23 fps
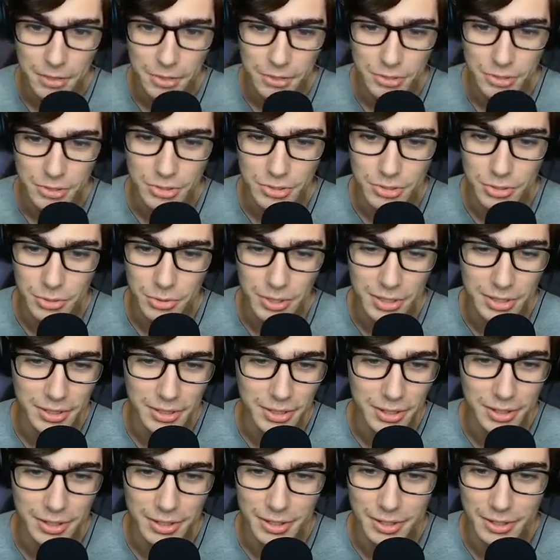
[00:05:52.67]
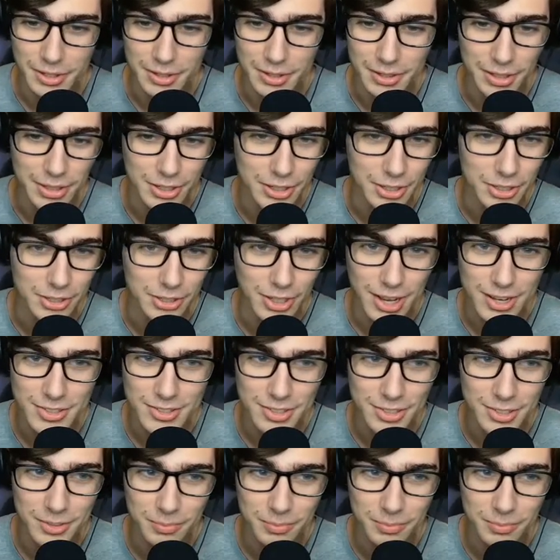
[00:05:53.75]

Just doing the classic